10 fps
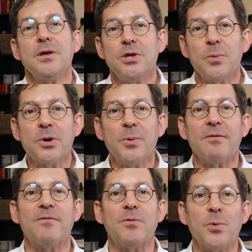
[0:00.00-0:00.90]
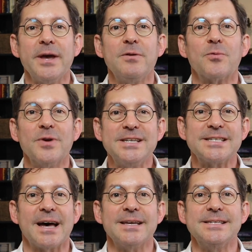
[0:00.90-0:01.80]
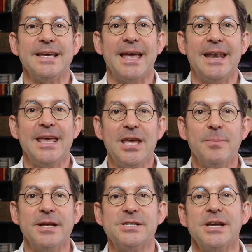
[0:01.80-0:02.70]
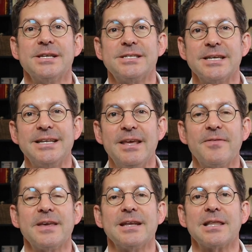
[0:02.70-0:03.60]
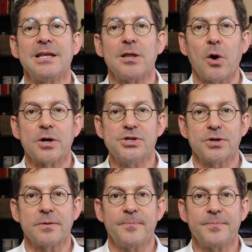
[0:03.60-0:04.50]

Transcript: You want to avoid resizing an image significantly larger.